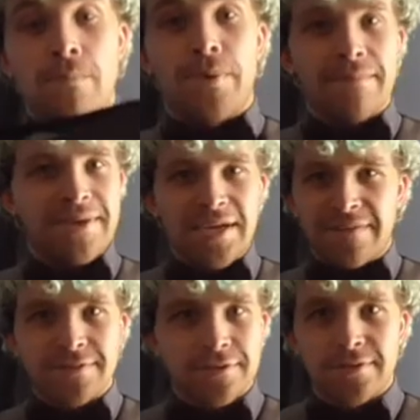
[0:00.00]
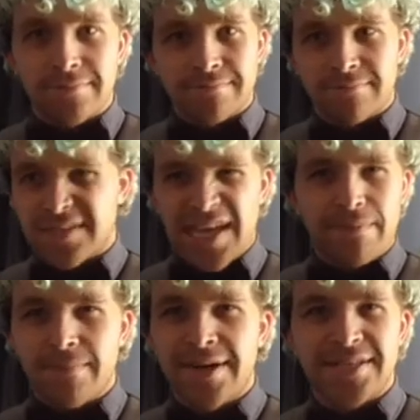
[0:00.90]
But I mean, after a
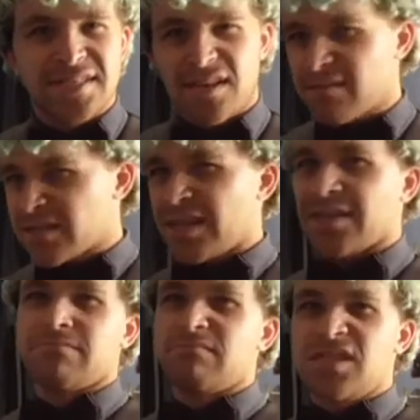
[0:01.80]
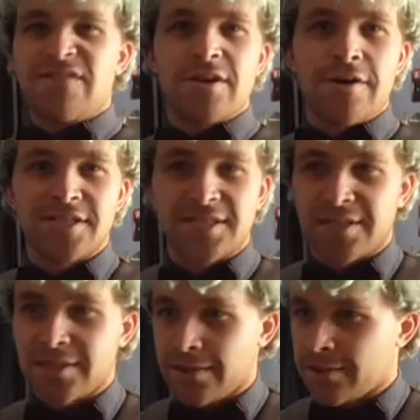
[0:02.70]
couple of minutes, it was like never noticed
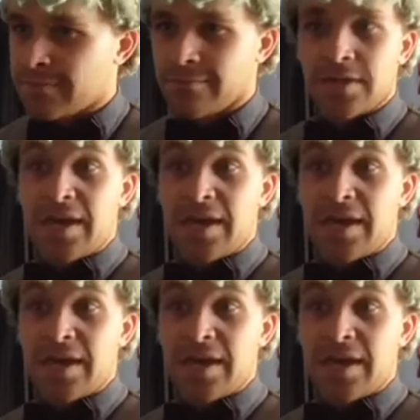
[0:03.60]
it, and